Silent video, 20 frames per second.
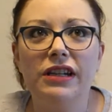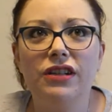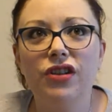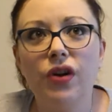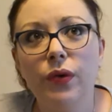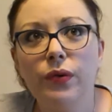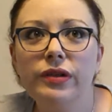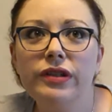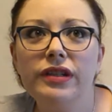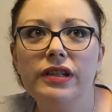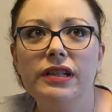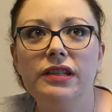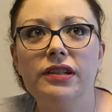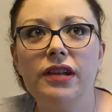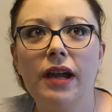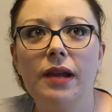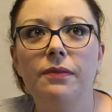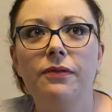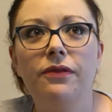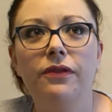toasted
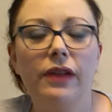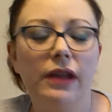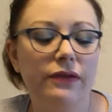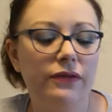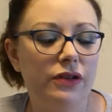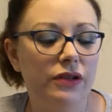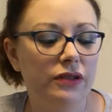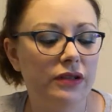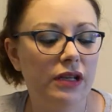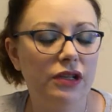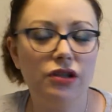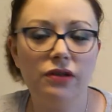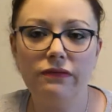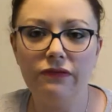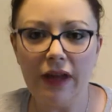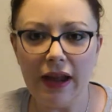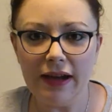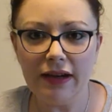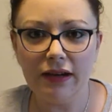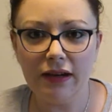type flavors that you
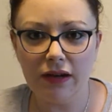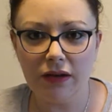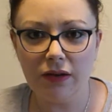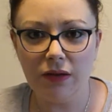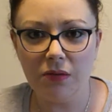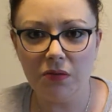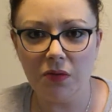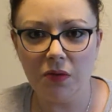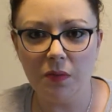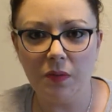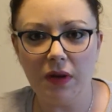find in a good root